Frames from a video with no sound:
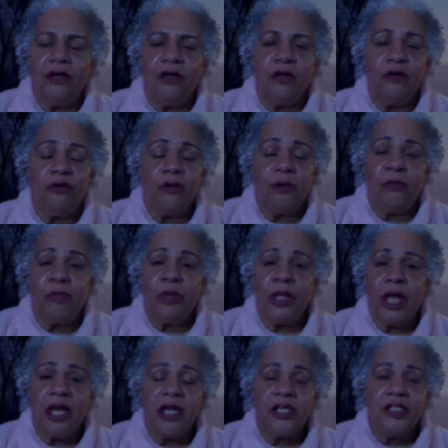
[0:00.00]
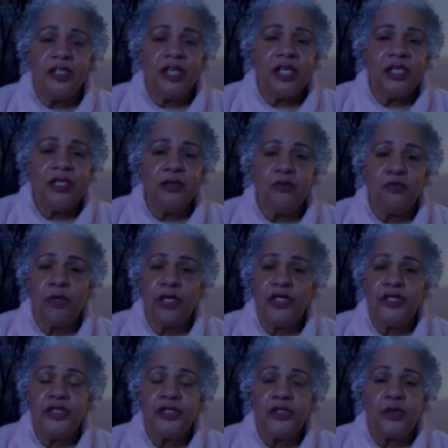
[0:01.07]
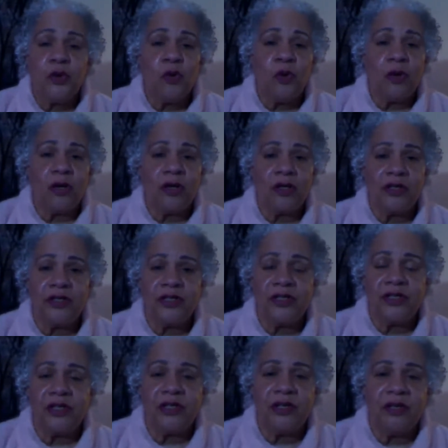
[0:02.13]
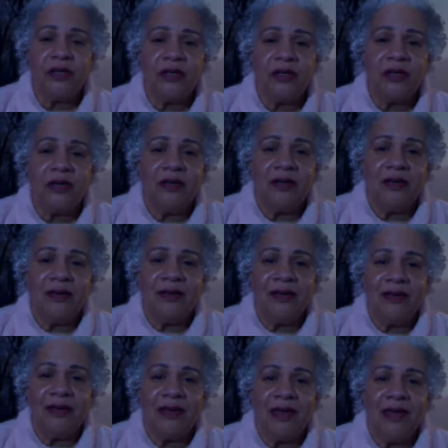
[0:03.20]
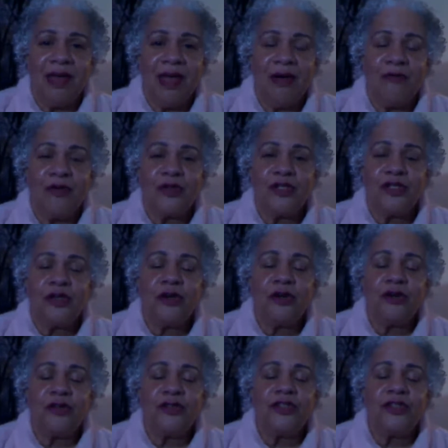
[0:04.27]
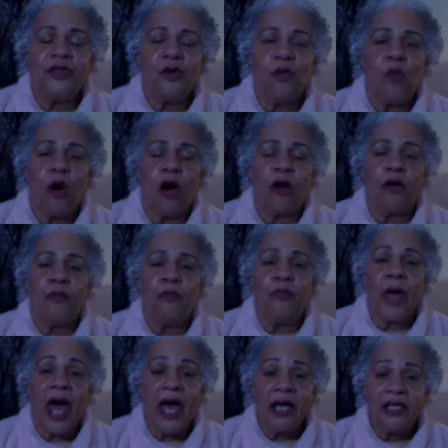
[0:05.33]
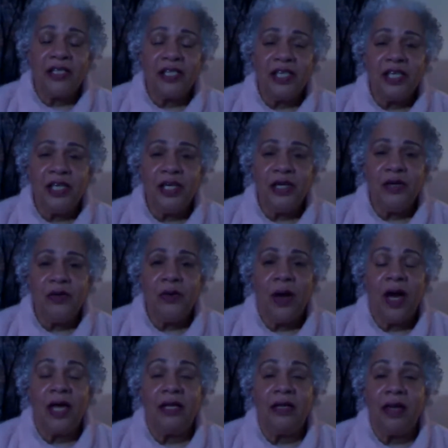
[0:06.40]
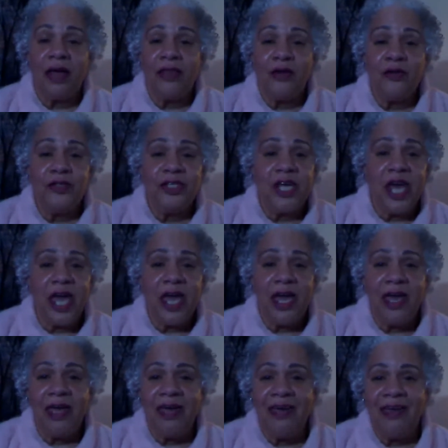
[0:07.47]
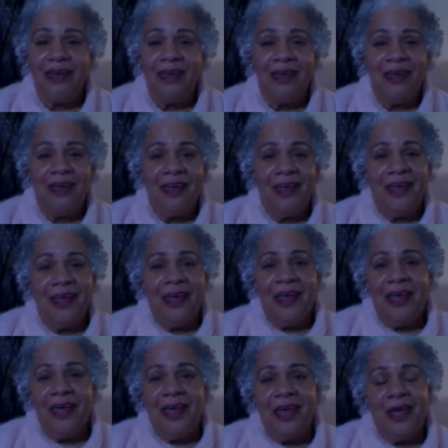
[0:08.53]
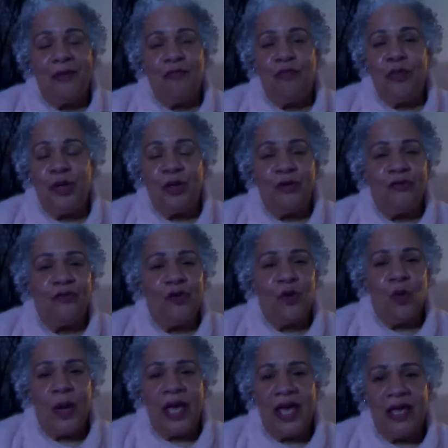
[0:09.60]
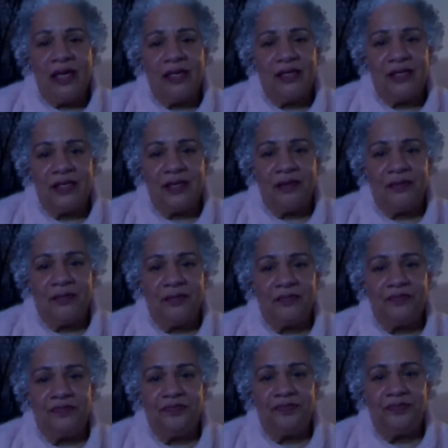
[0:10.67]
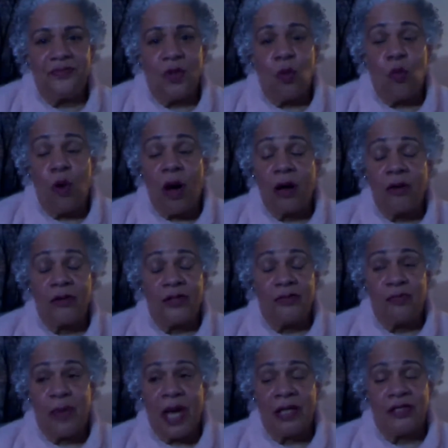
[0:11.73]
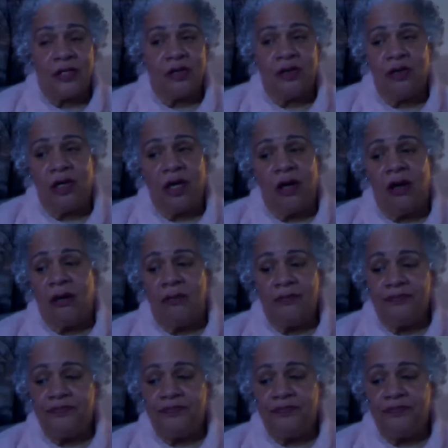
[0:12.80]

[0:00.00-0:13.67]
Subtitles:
who replenishes and restores and returns the water back to you another day in beautiful ways. Water is magical, y'all.